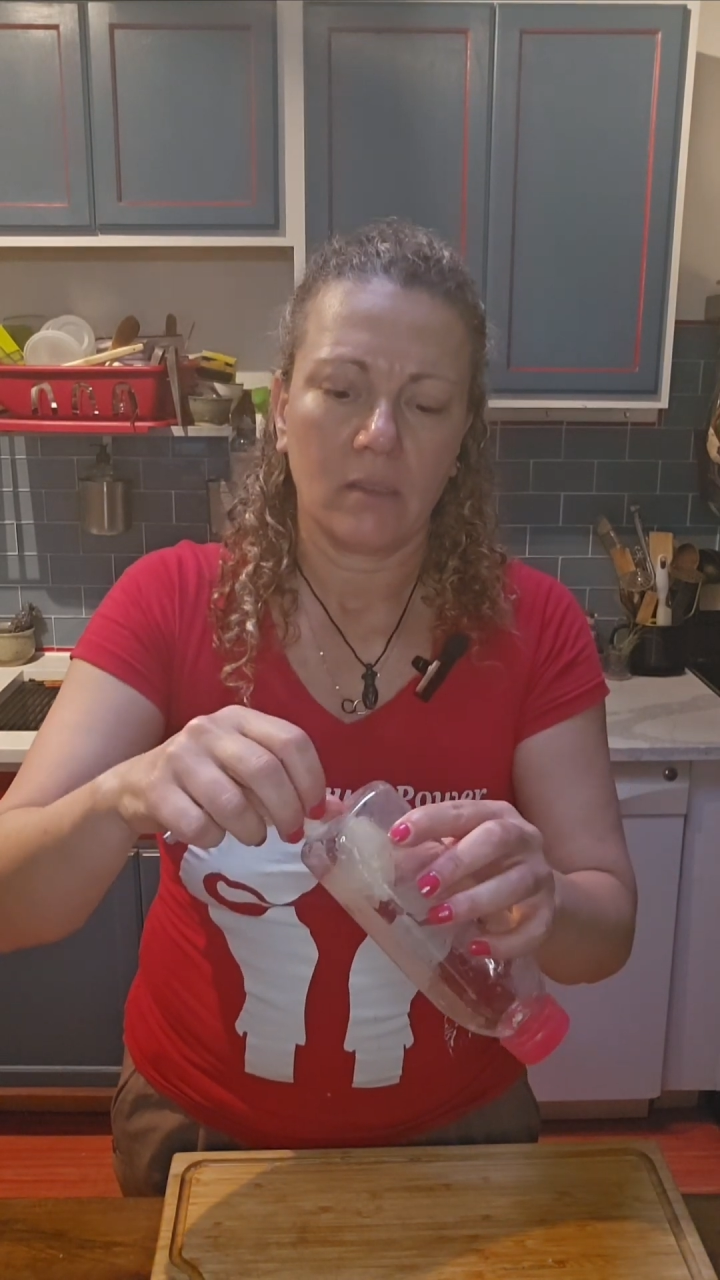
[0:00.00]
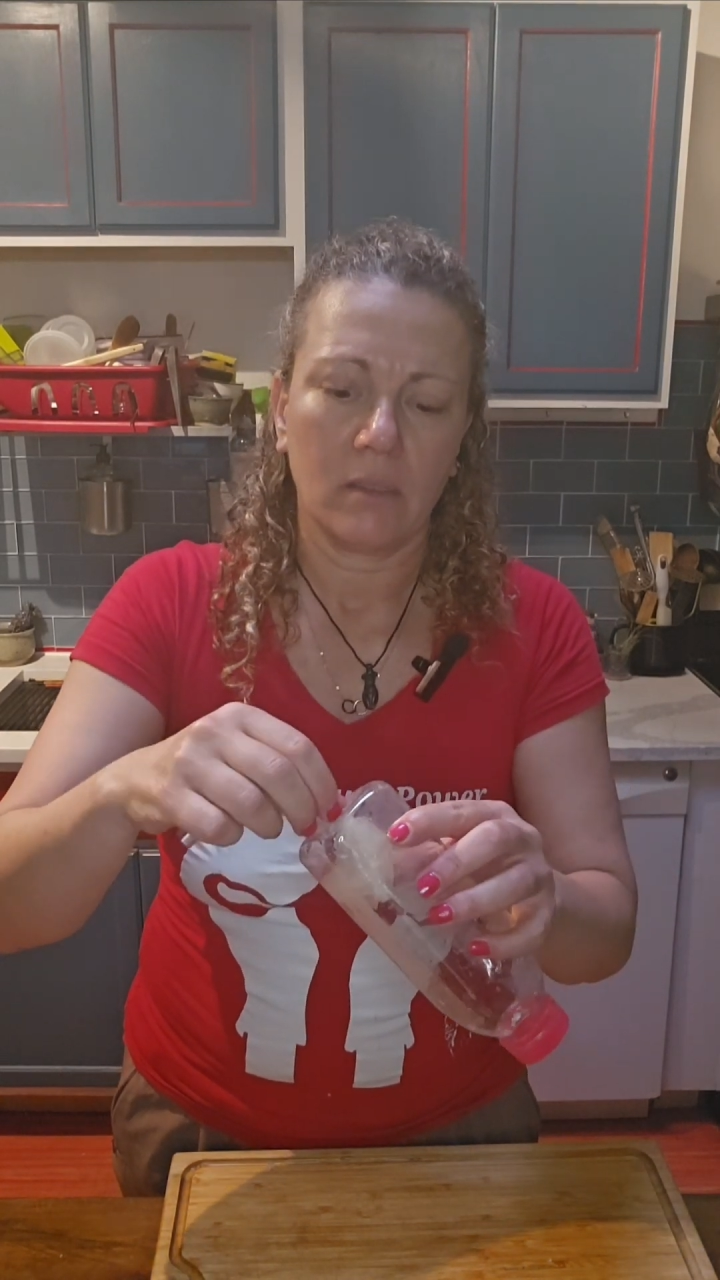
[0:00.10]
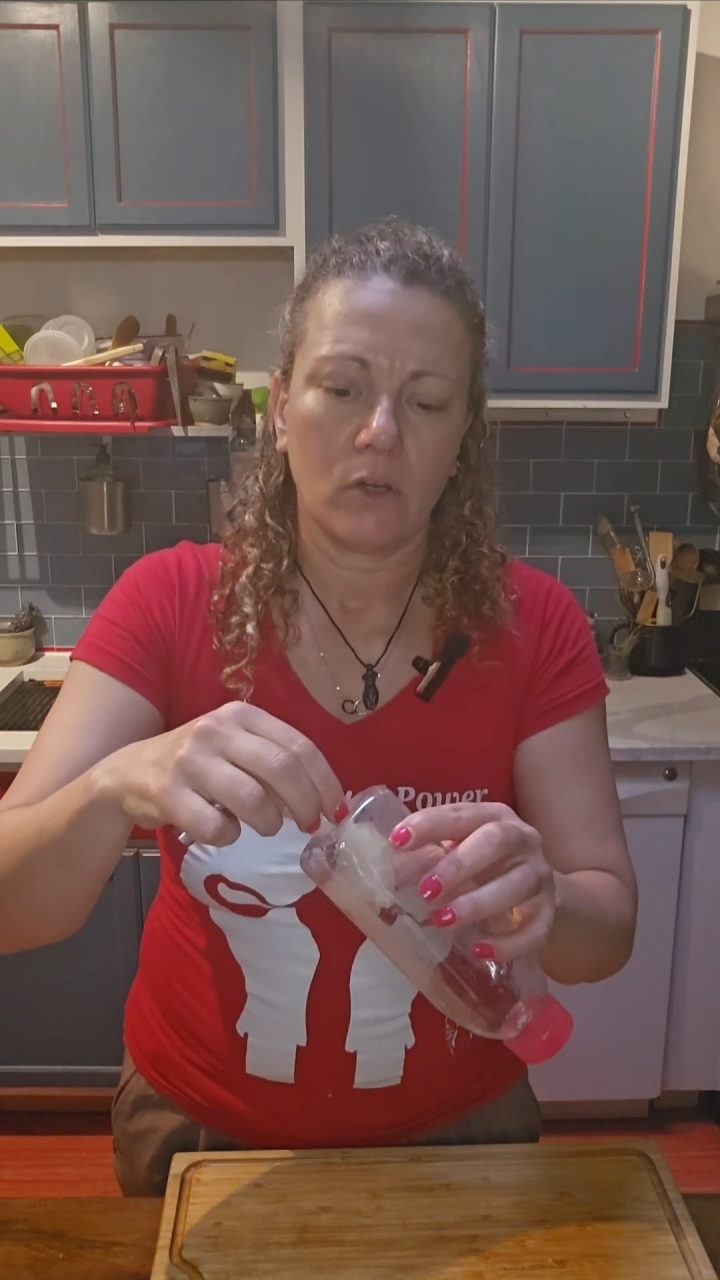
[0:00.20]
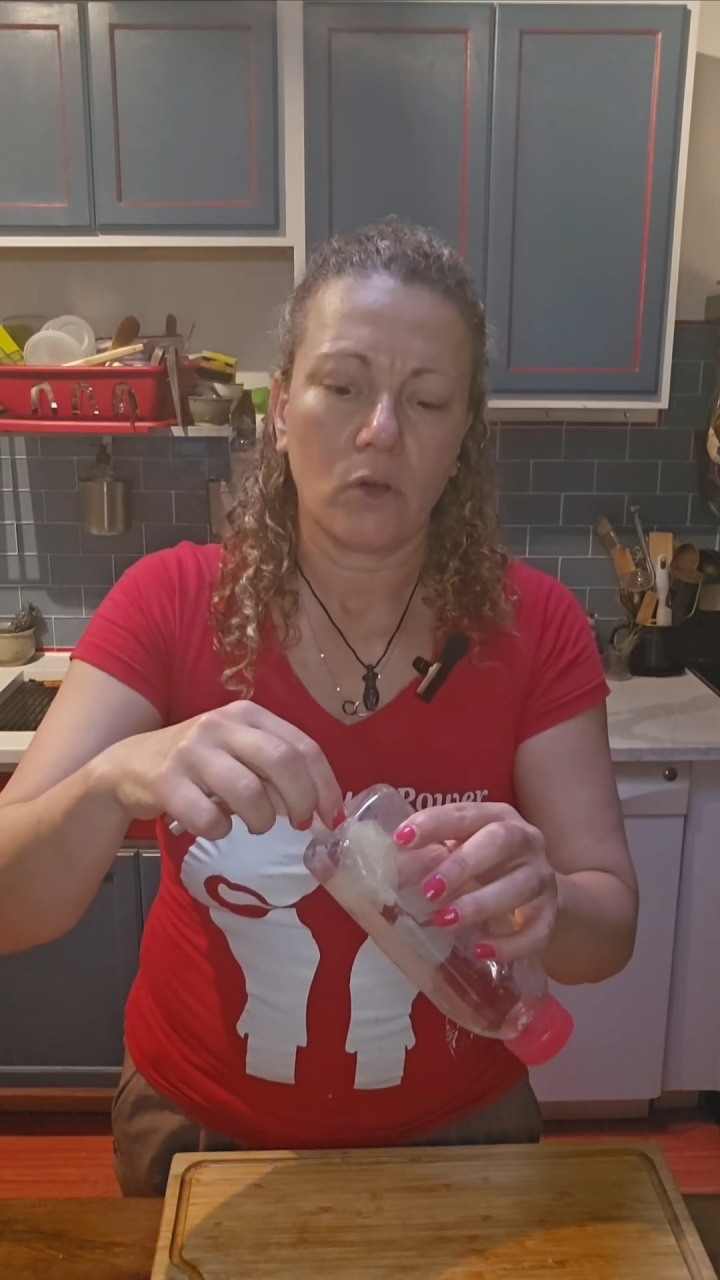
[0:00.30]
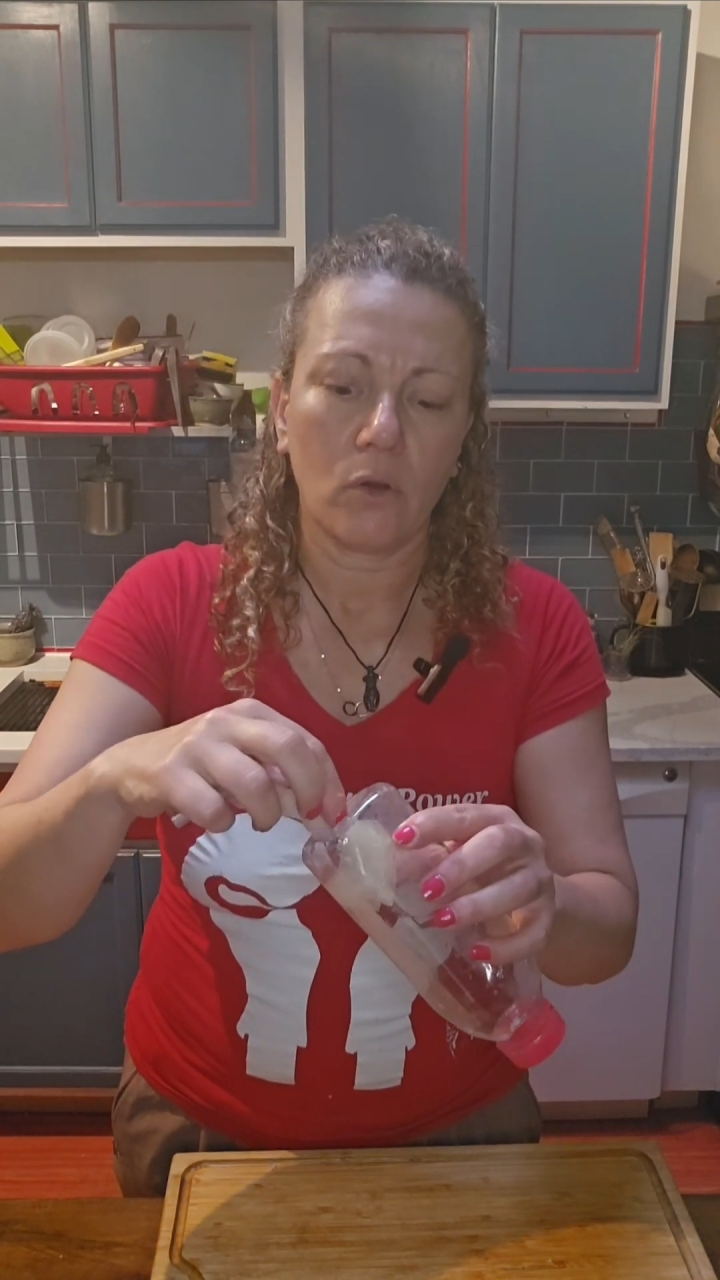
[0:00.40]

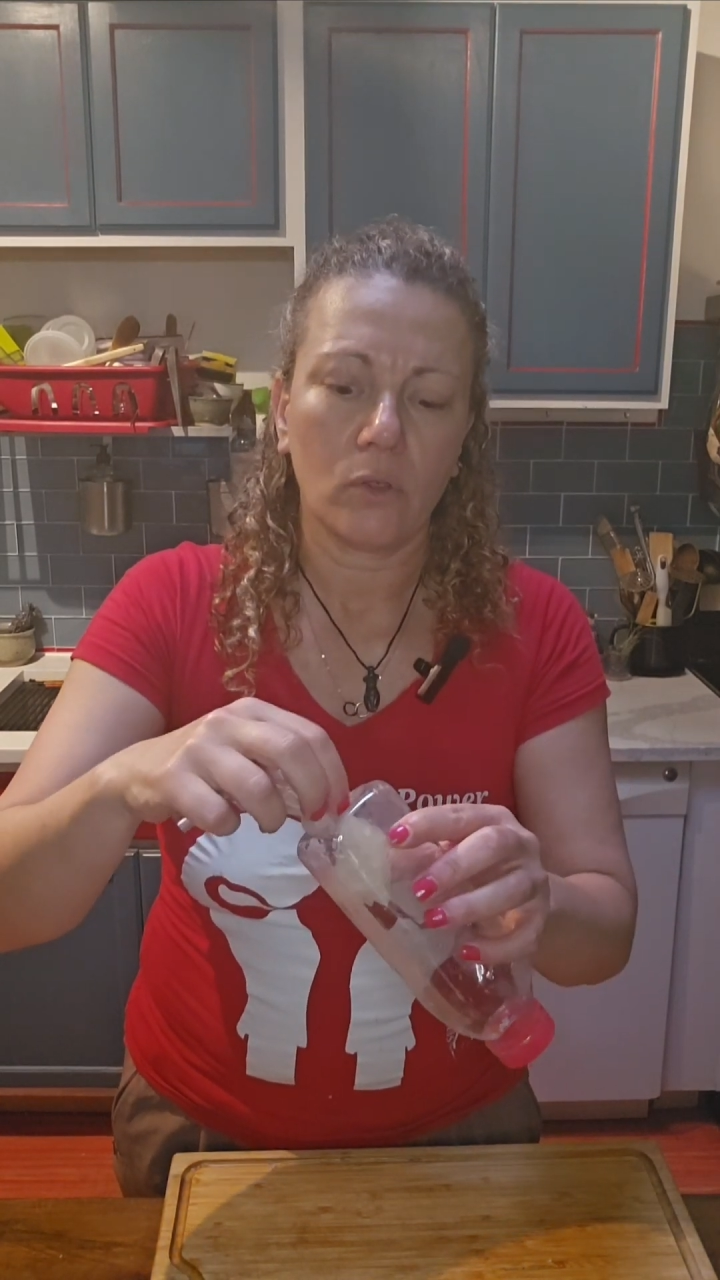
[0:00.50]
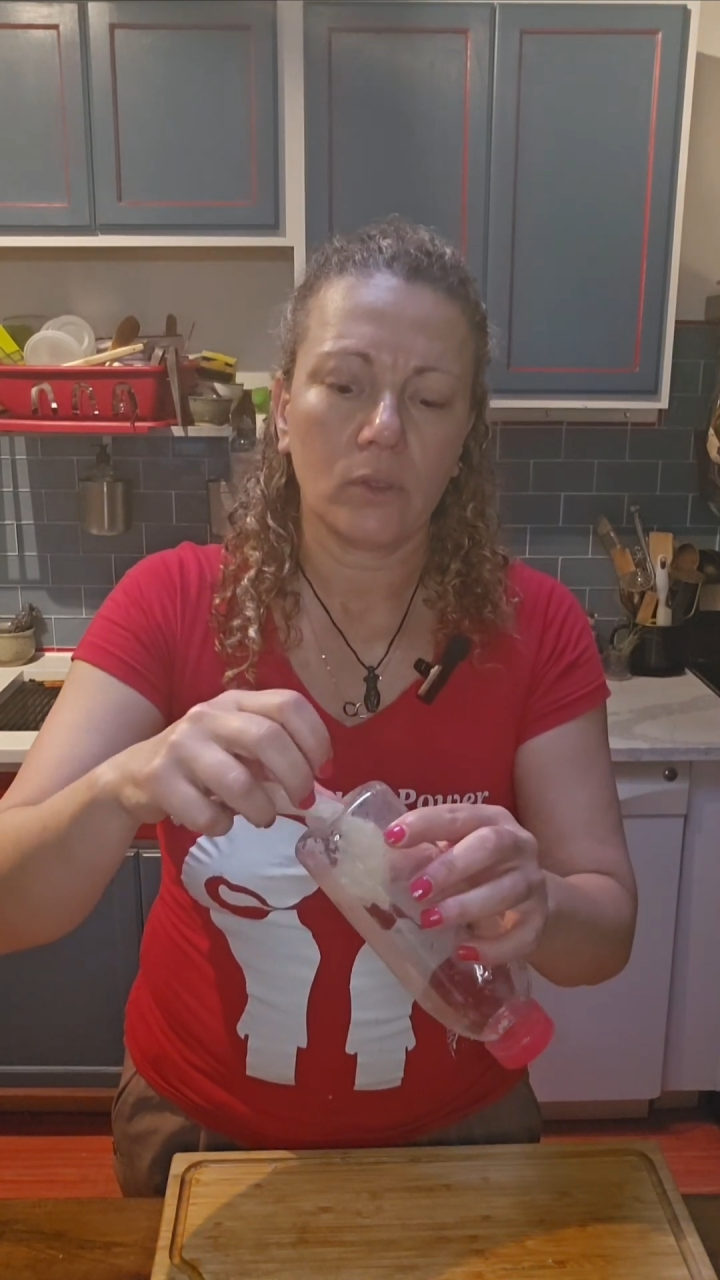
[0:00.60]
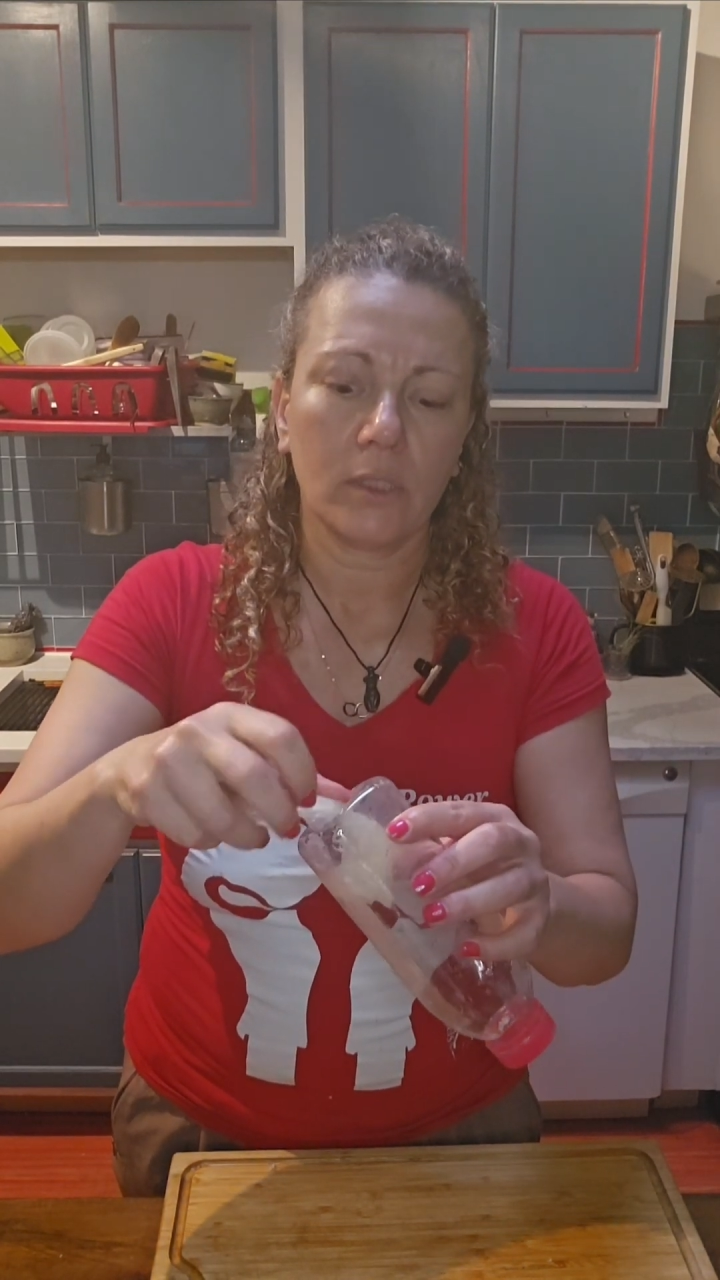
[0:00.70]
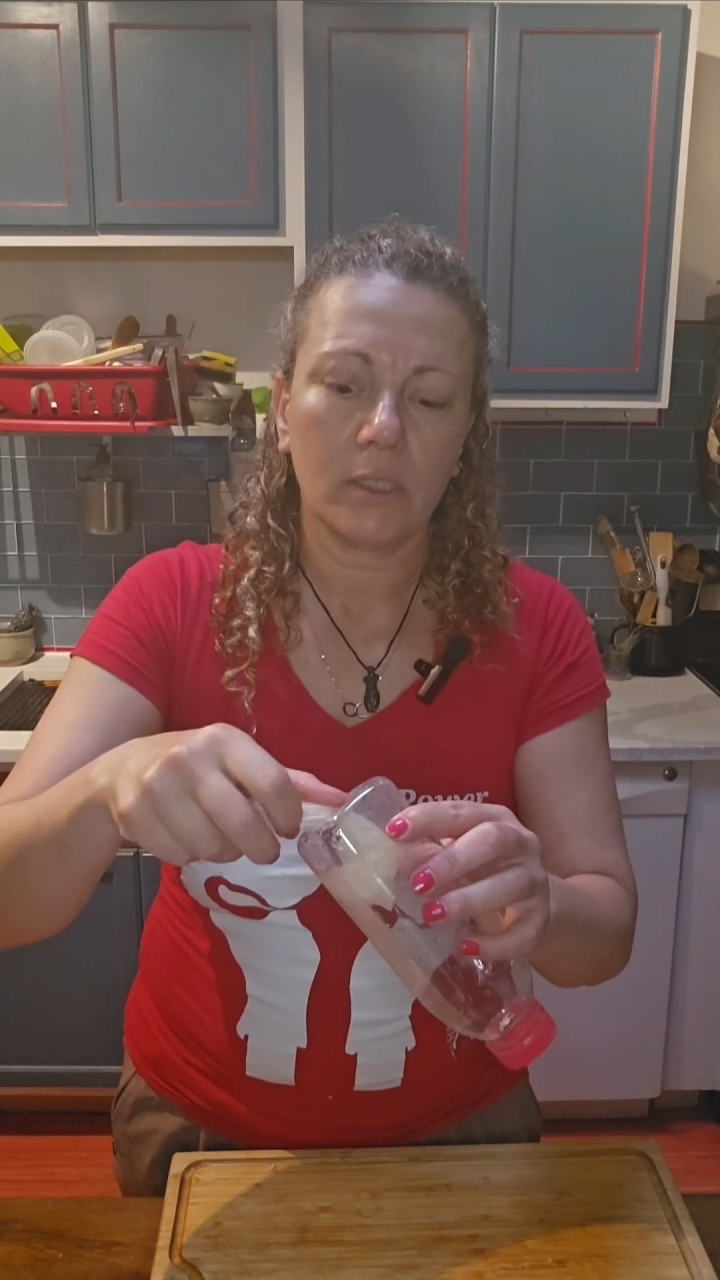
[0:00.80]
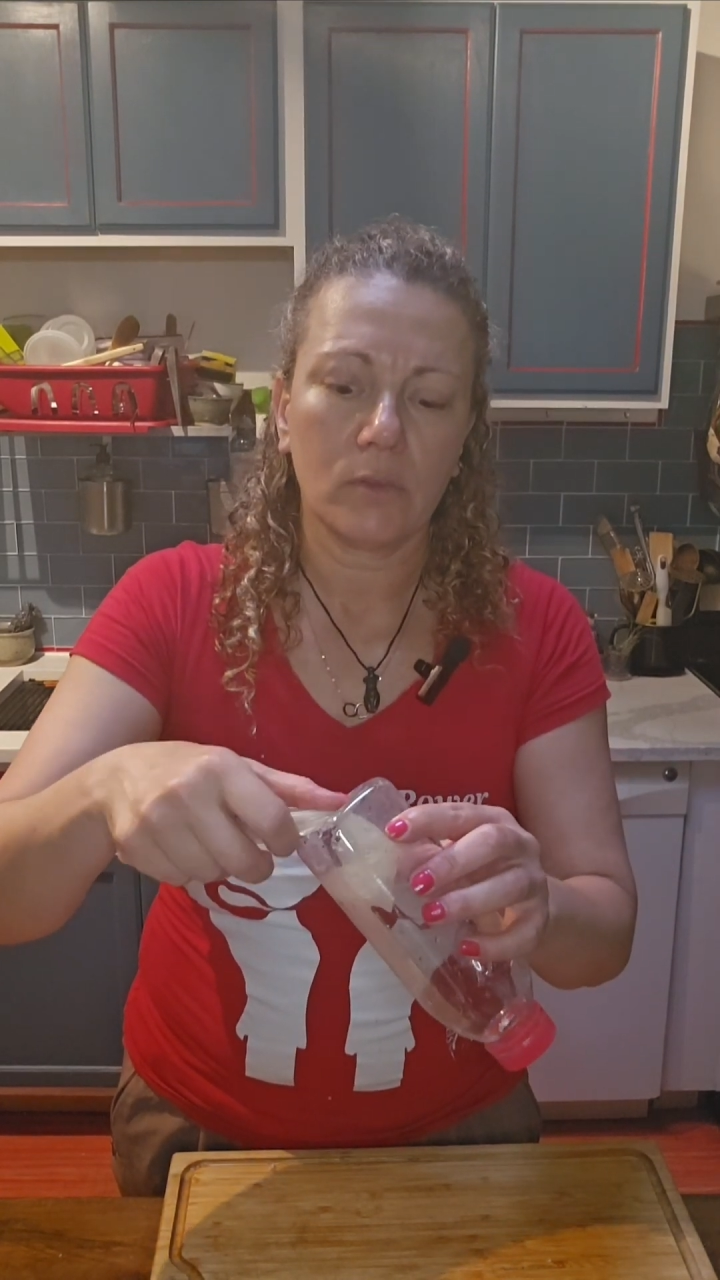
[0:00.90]
the
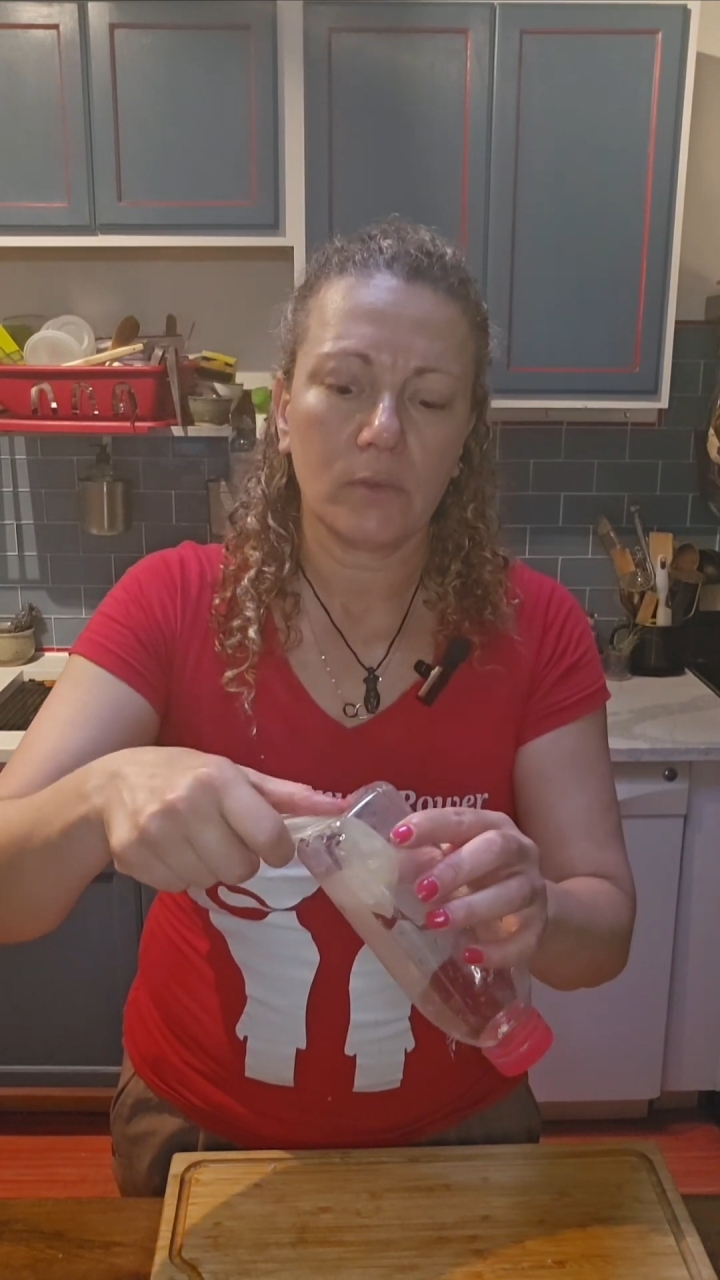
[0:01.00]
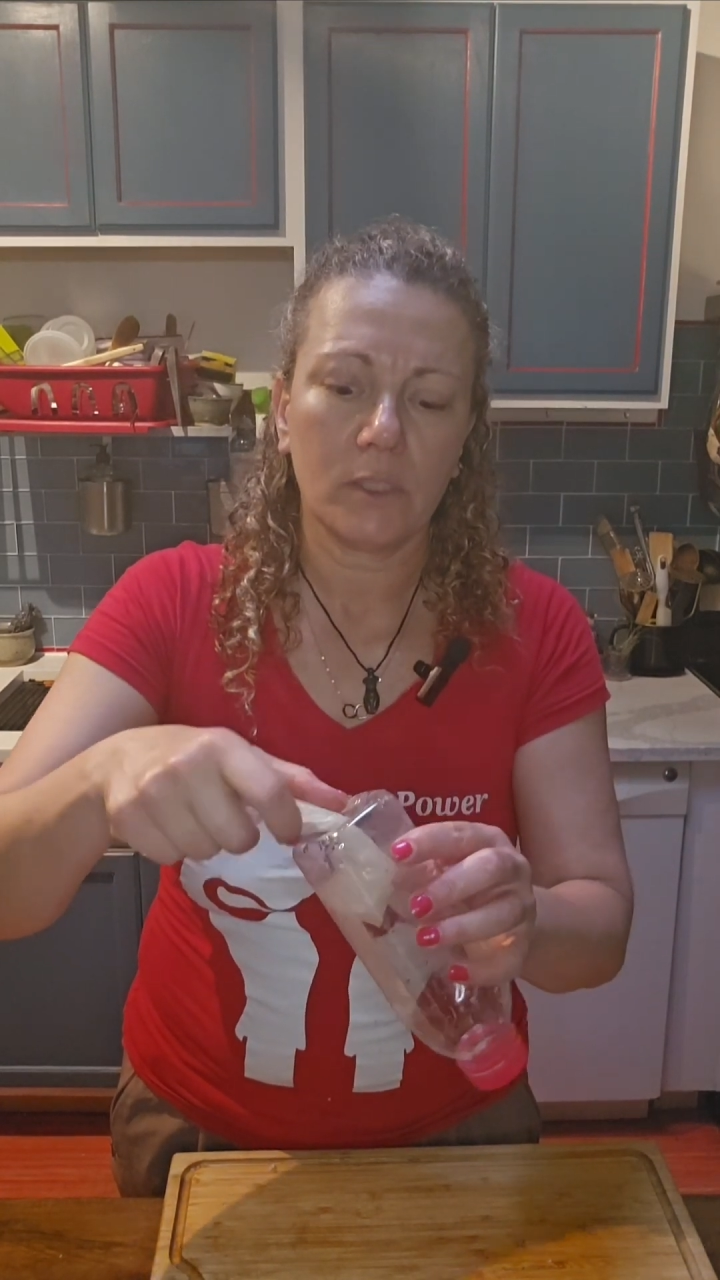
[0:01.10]
hole that